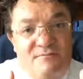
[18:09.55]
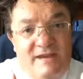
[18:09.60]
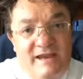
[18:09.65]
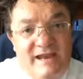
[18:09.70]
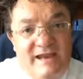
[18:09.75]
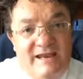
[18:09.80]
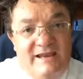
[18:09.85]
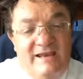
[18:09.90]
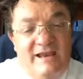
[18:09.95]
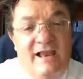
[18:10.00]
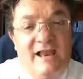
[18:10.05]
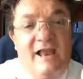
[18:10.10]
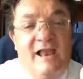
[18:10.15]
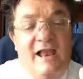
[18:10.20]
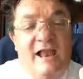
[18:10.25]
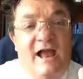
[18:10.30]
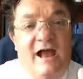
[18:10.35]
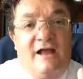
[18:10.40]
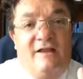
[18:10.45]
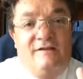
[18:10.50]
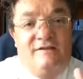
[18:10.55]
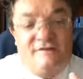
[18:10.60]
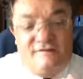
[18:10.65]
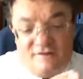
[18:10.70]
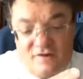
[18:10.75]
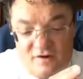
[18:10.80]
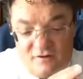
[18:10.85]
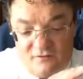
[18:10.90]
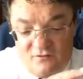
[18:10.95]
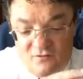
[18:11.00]
pain and
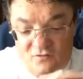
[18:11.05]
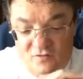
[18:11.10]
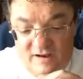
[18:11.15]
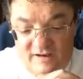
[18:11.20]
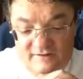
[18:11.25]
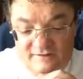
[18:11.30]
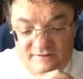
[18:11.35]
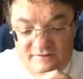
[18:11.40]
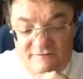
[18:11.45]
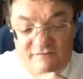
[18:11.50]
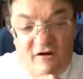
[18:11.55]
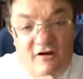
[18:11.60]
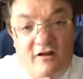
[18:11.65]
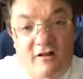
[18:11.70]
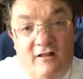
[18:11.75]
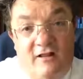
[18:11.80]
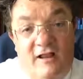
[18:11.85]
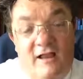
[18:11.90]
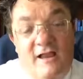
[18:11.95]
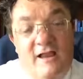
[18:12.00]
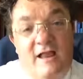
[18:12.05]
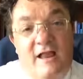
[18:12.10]
sorrow and struggle.